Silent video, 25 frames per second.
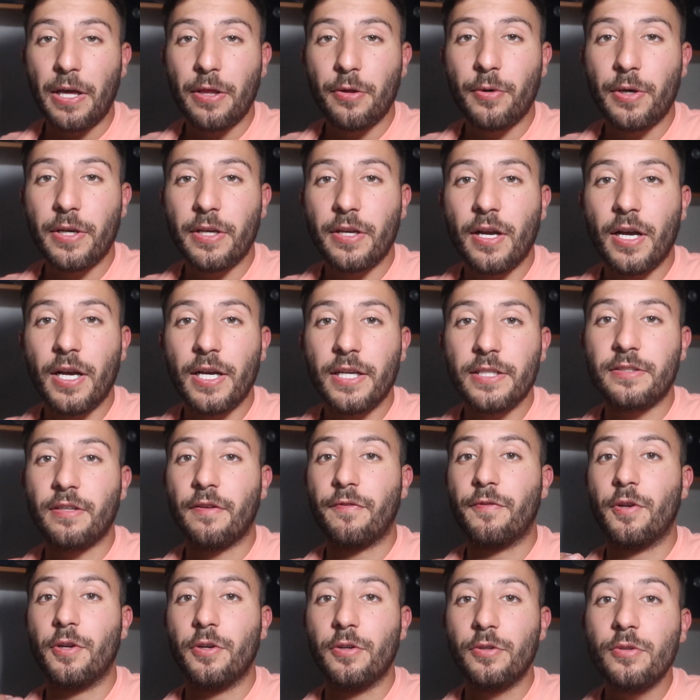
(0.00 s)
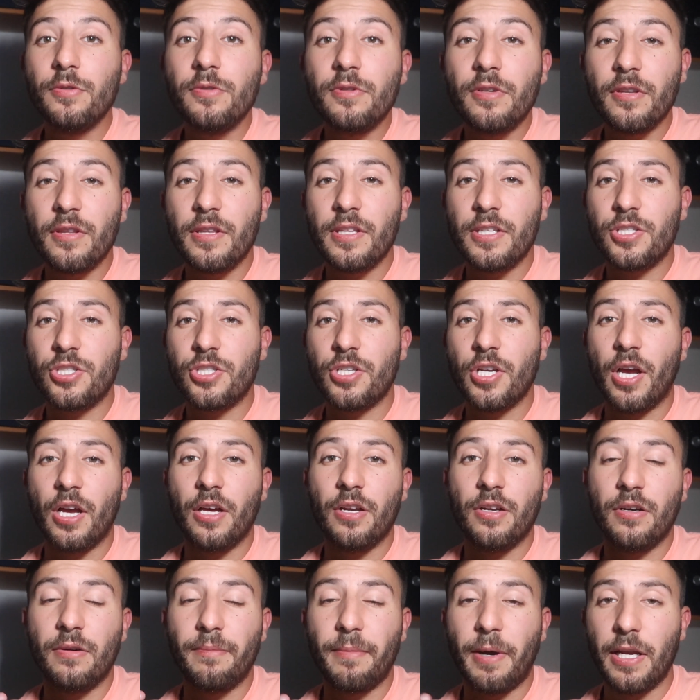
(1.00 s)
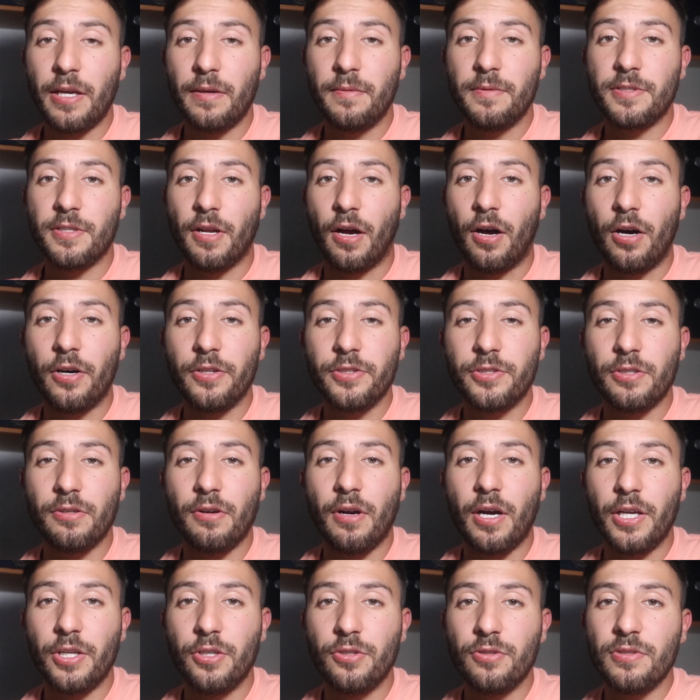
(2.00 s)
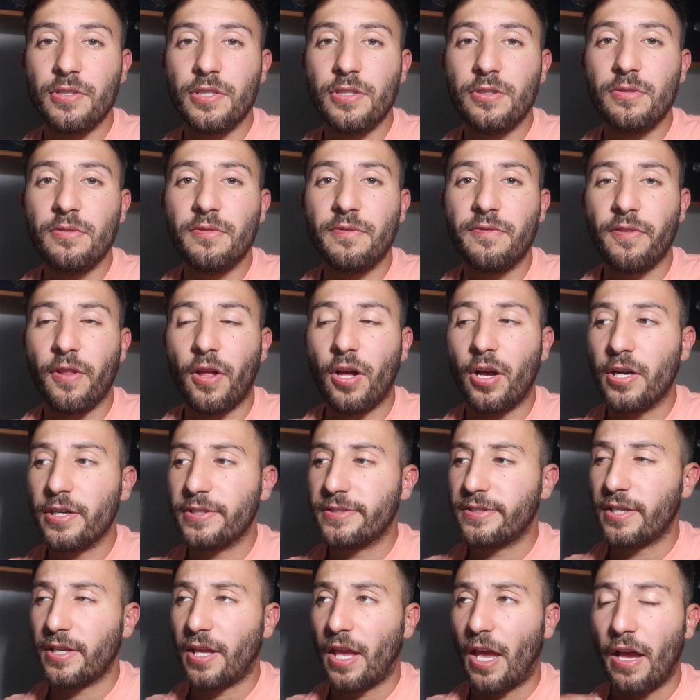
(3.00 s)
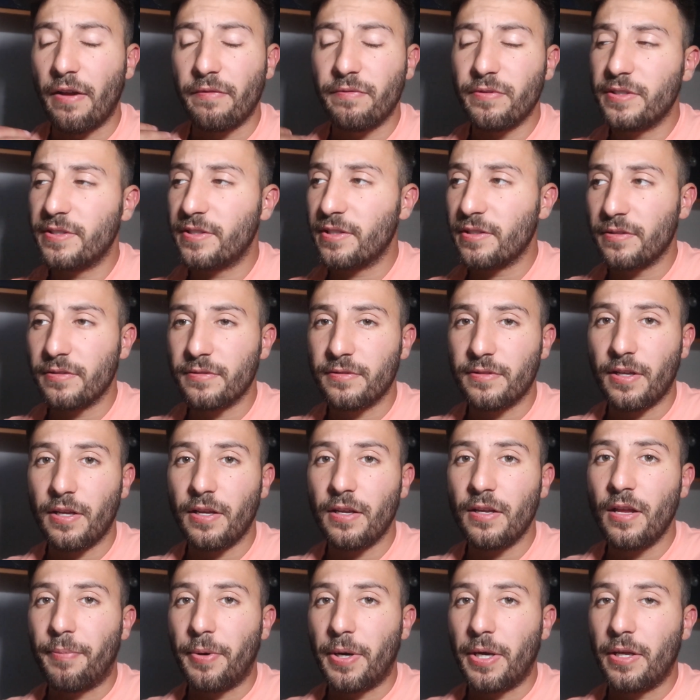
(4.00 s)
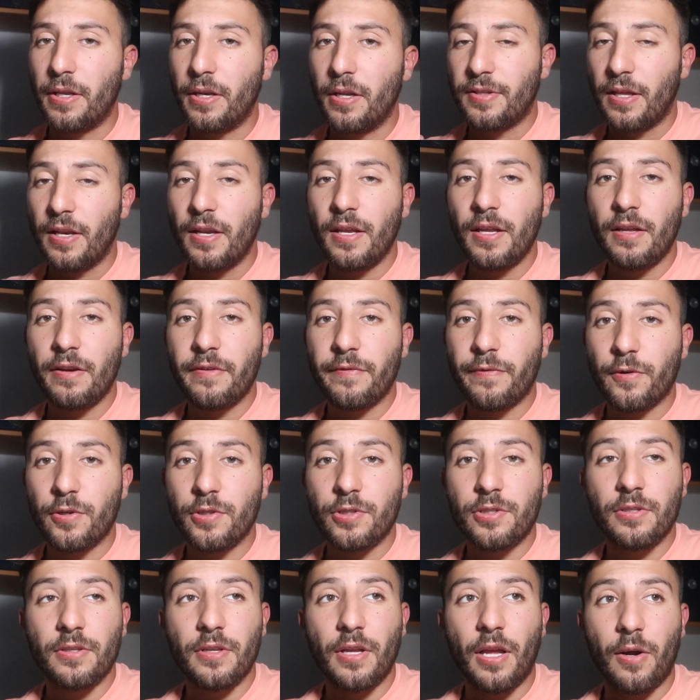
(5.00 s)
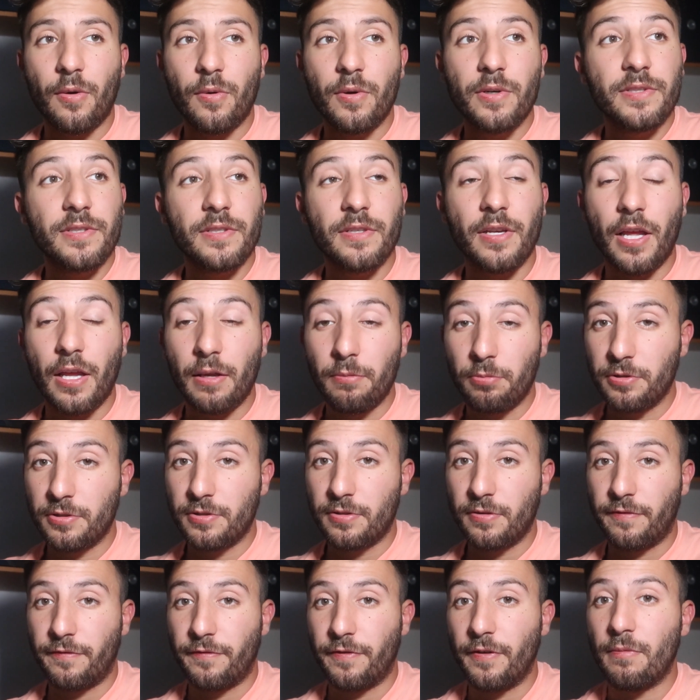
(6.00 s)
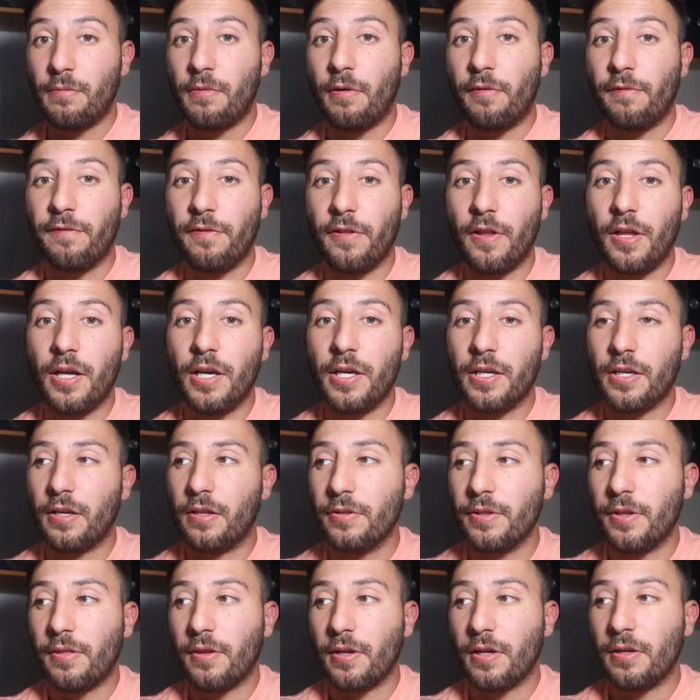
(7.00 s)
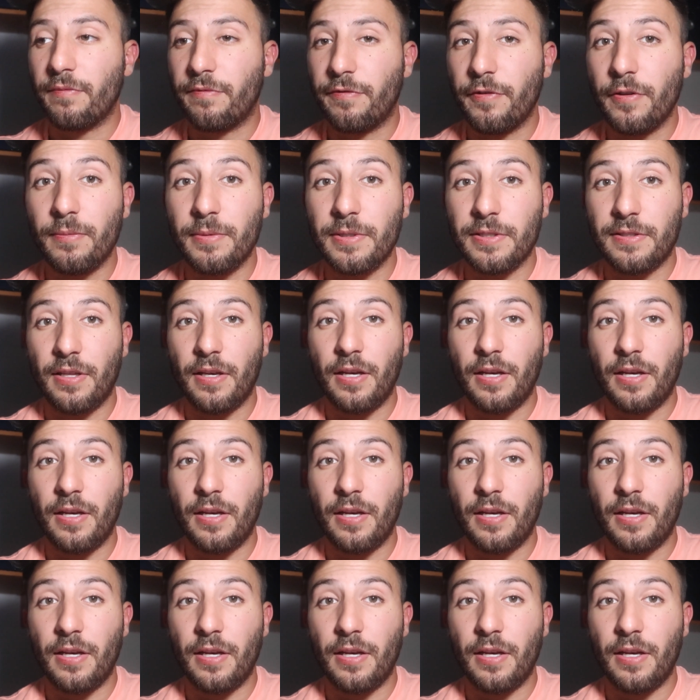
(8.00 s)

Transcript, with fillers: By the way, guys, if you're new to this channel, my name is Aldo. I usually do vlogs, like, every single day, but today, unfortunately, I wasn't able to film a vlog. The only thing I'm filming